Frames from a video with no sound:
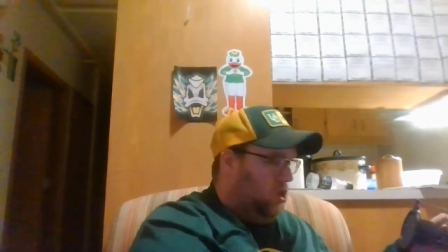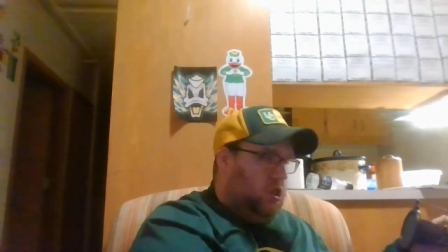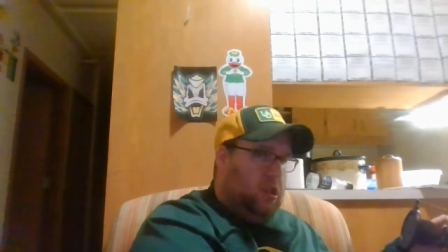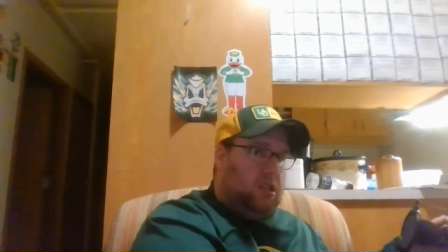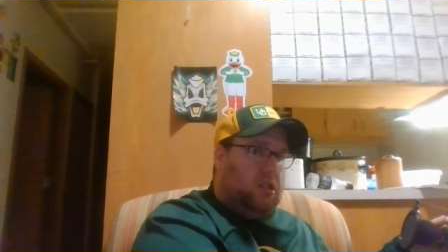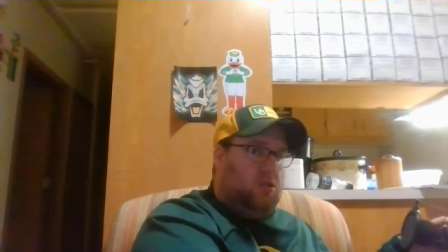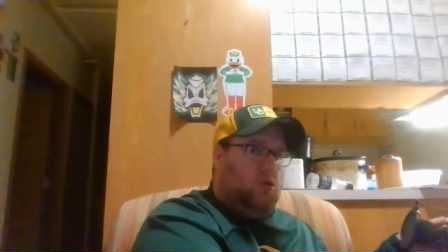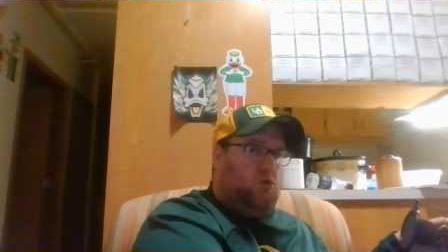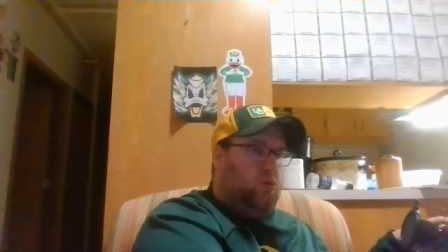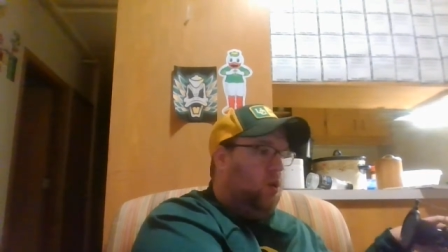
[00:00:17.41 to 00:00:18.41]
just
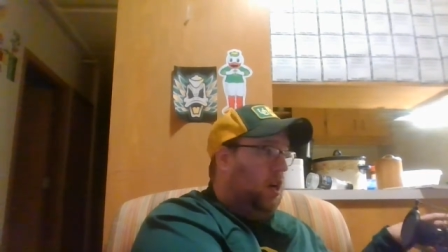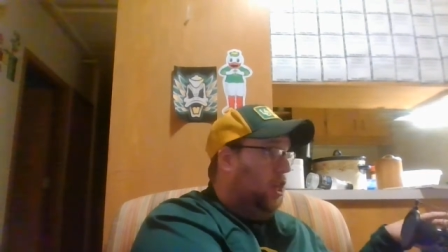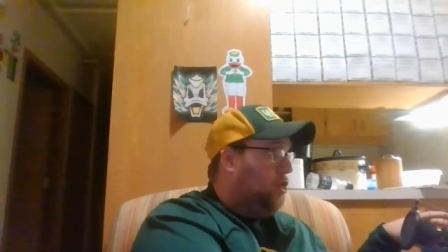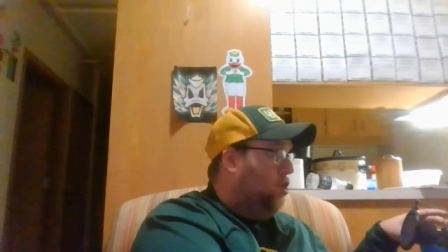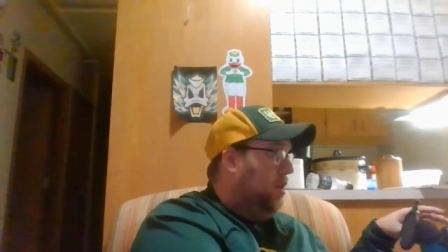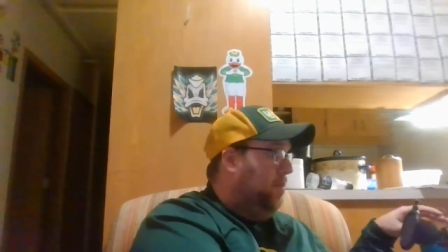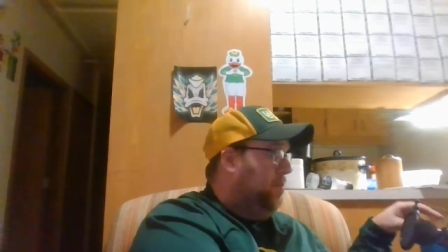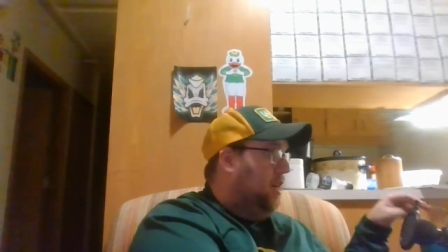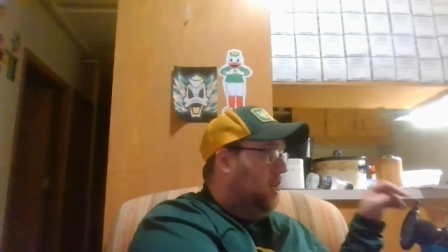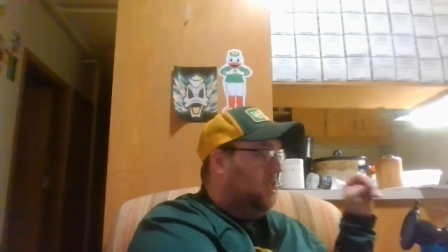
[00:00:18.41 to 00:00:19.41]
20 30
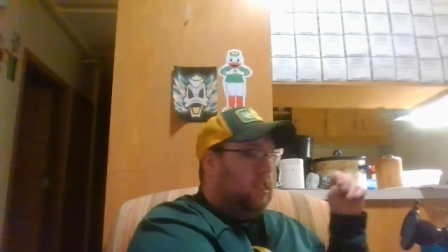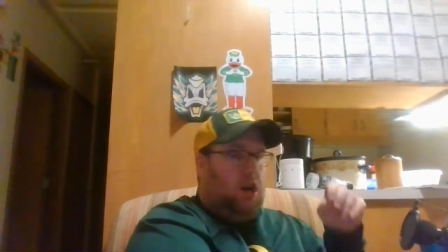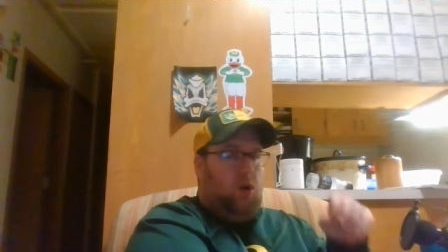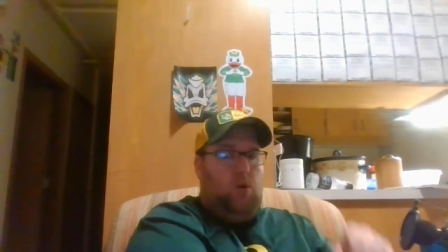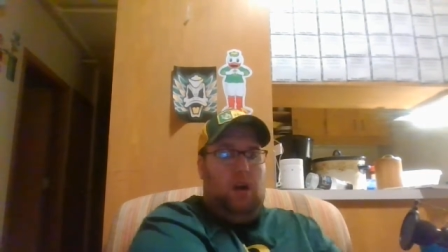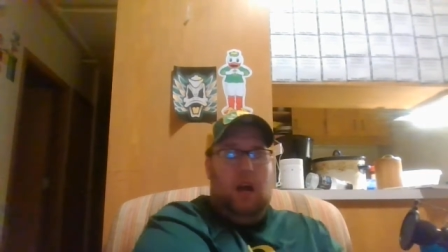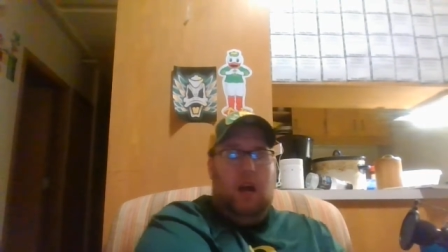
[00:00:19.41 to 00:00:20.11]
minutes ago